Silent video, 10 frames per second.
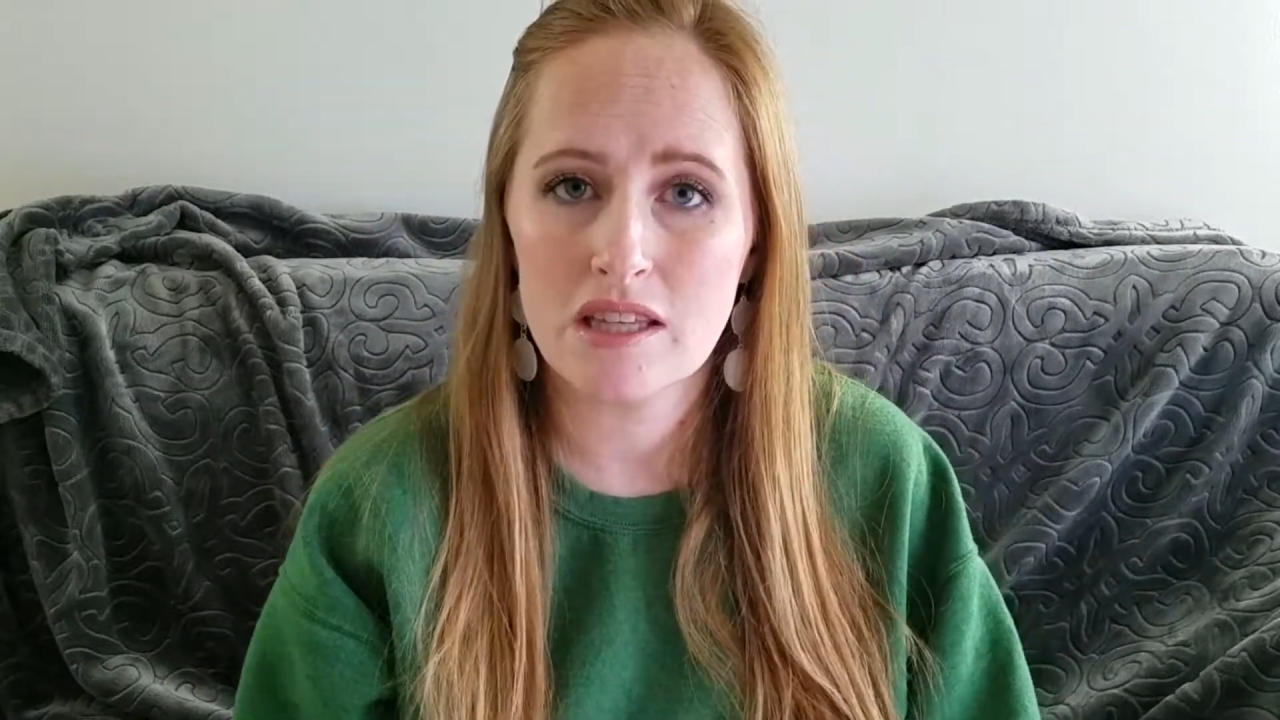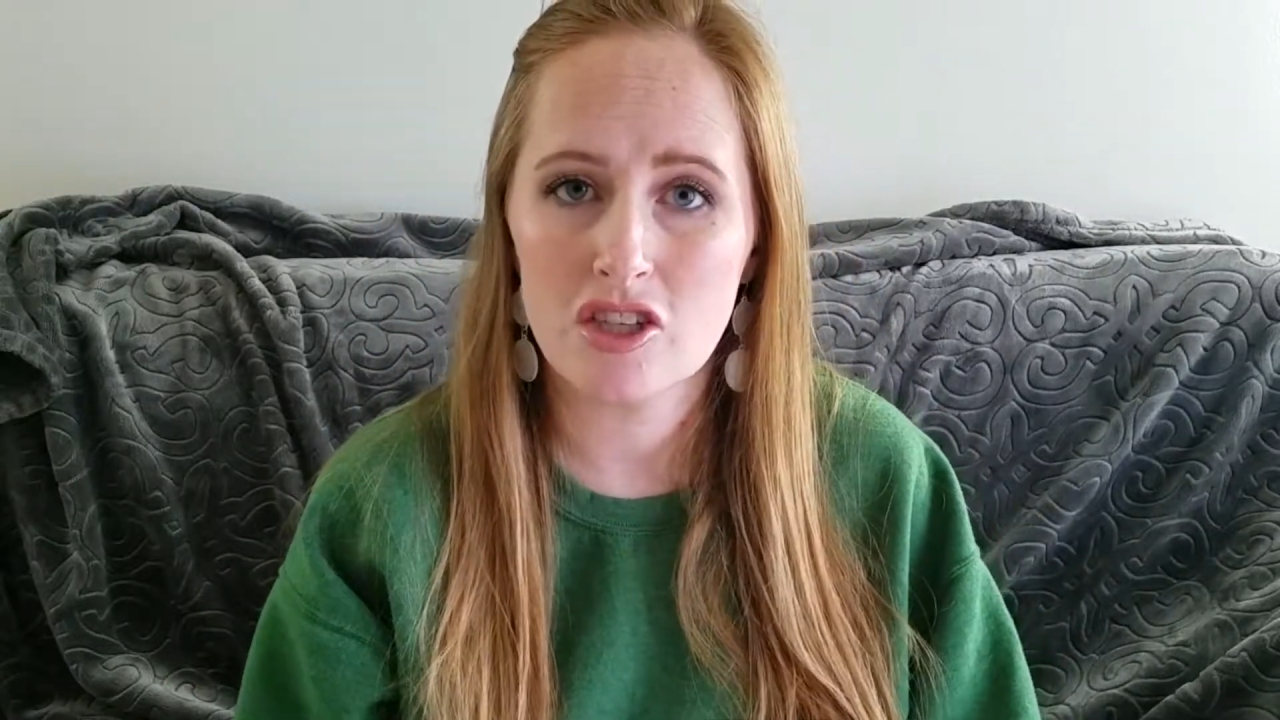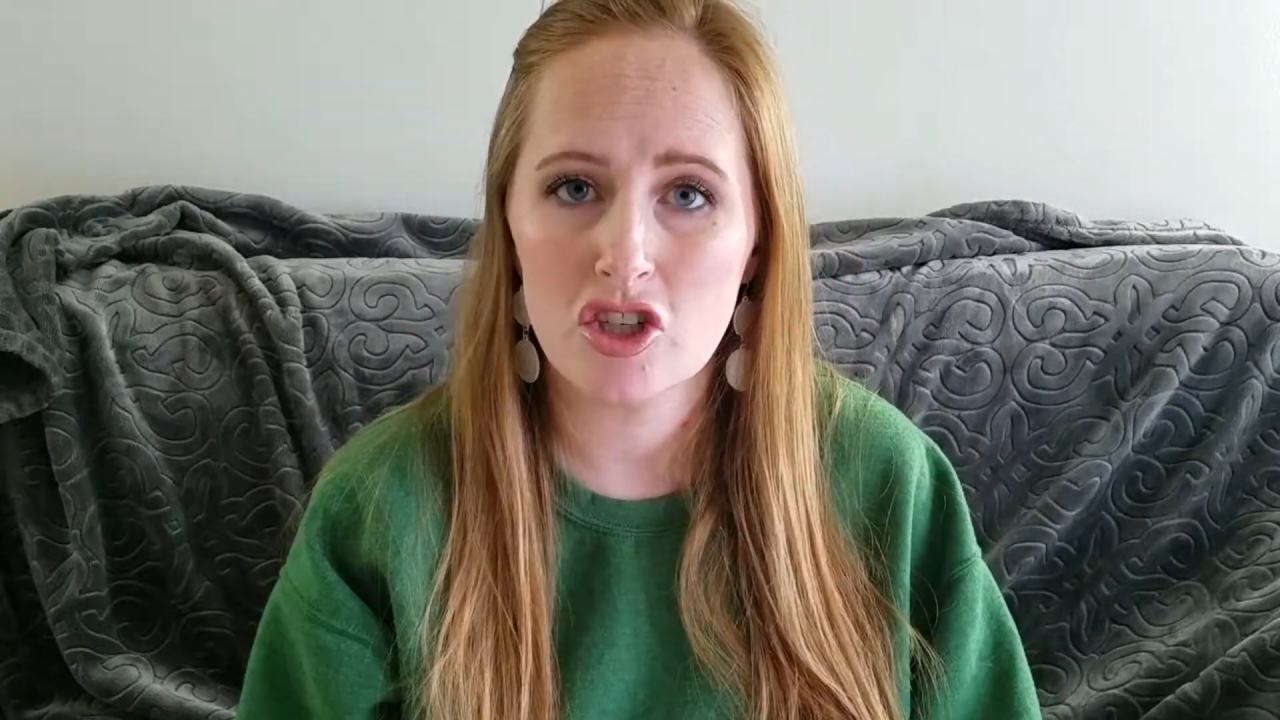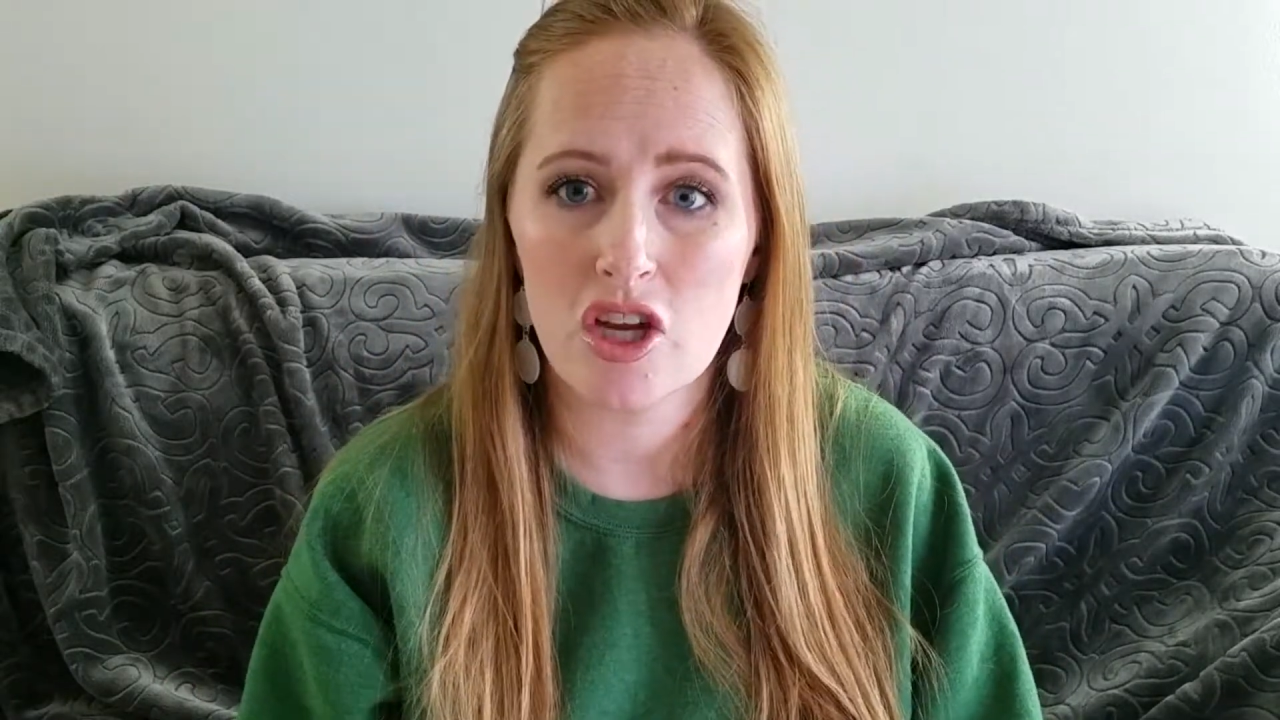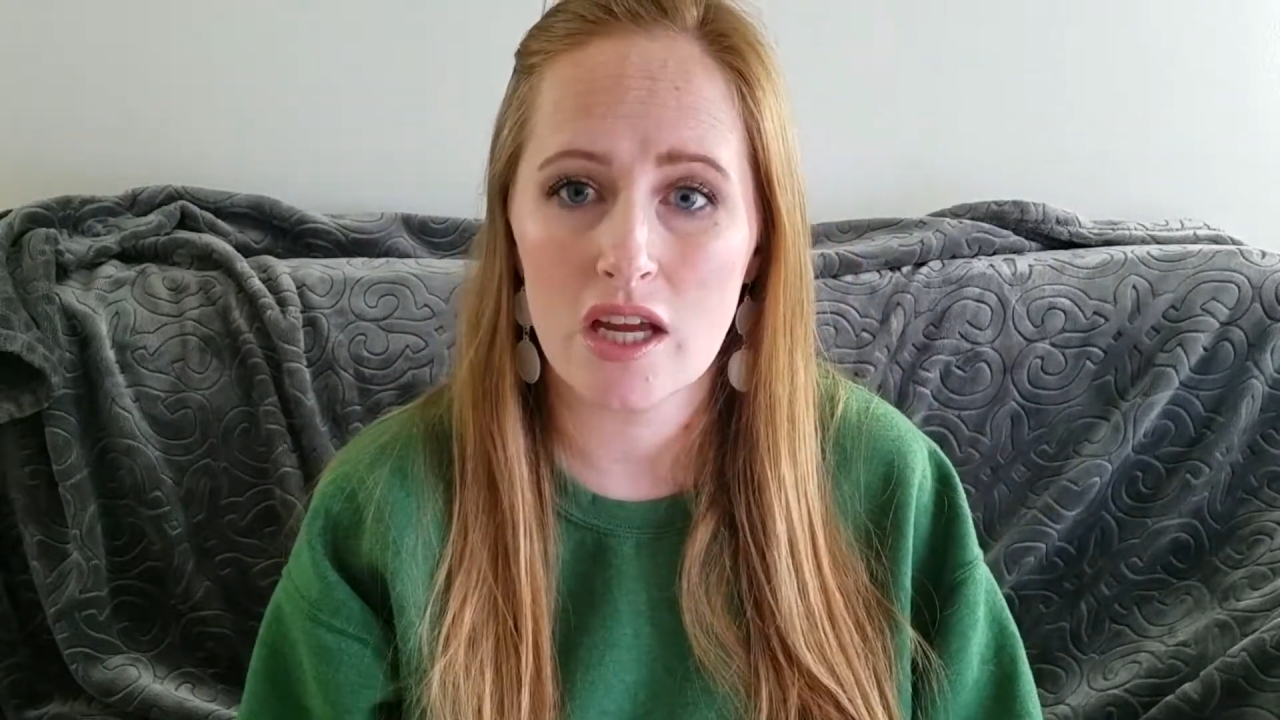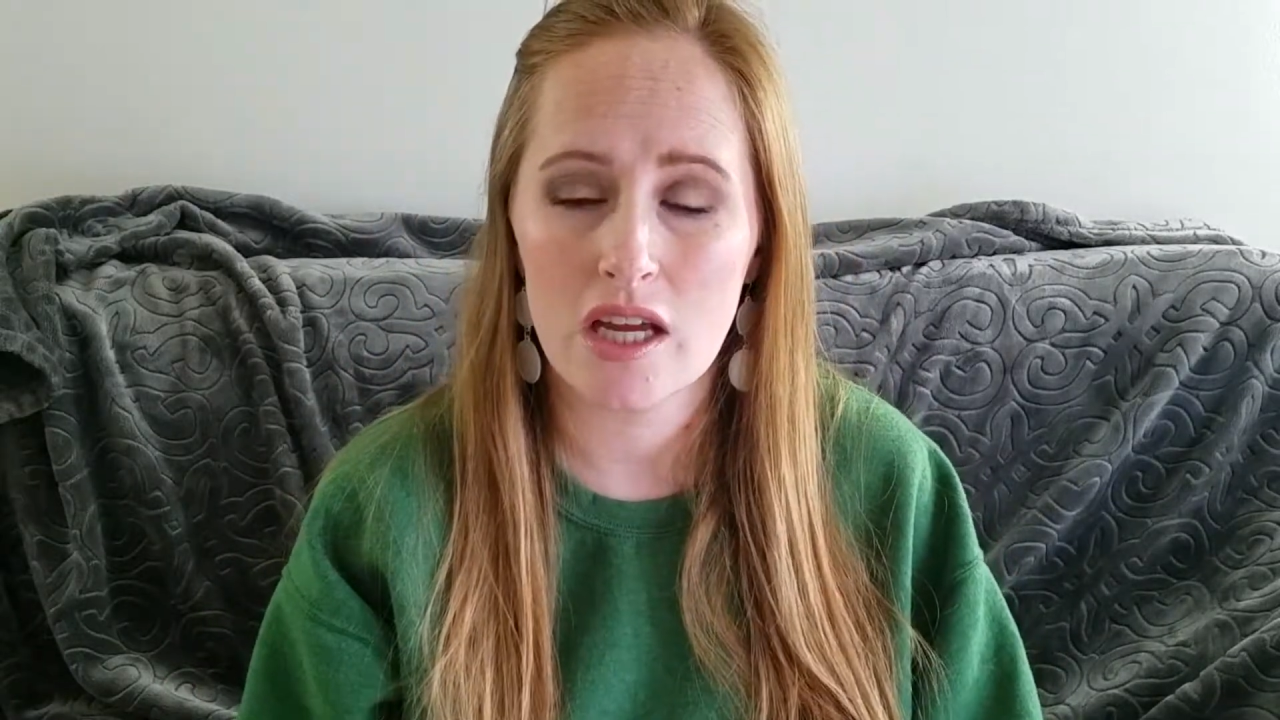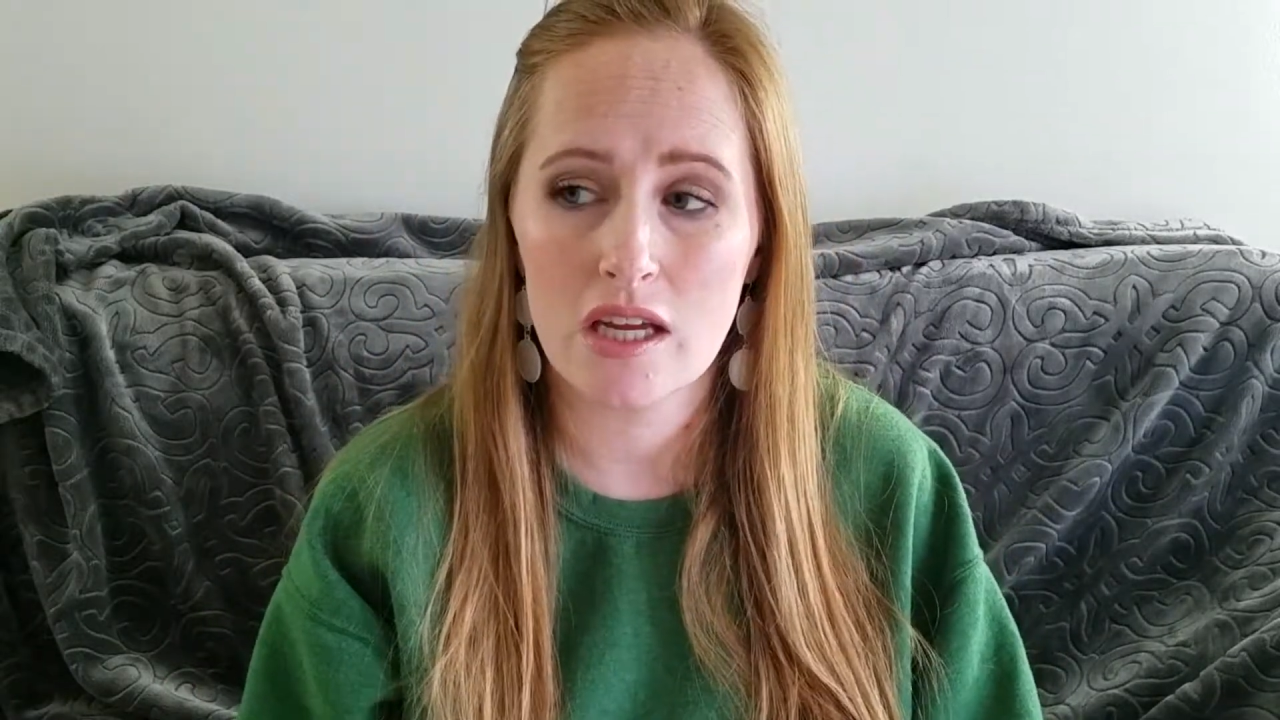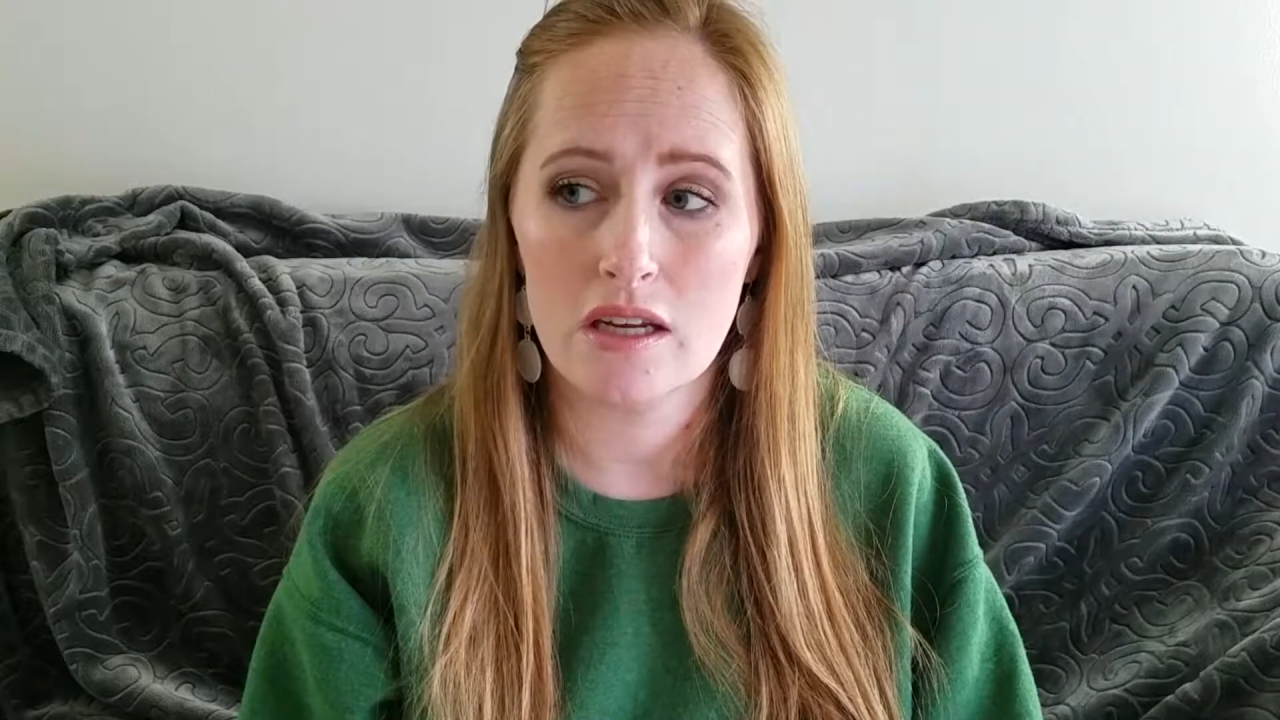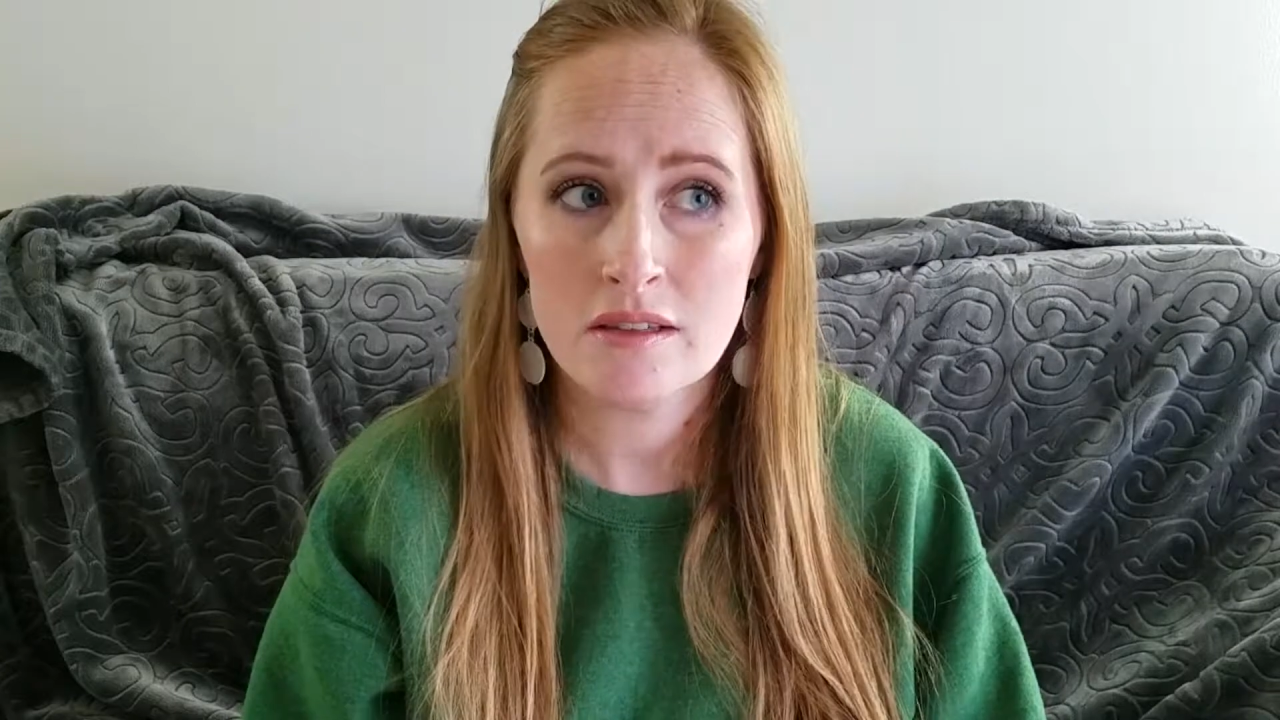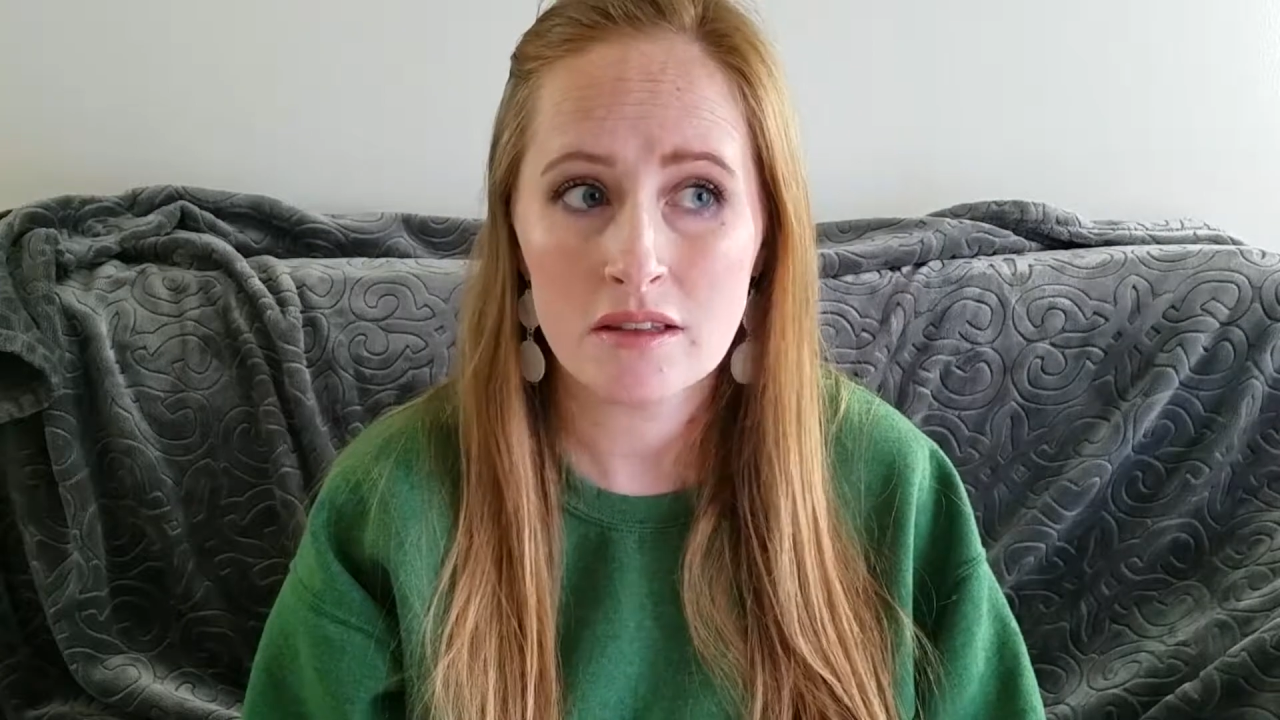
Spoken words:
the shade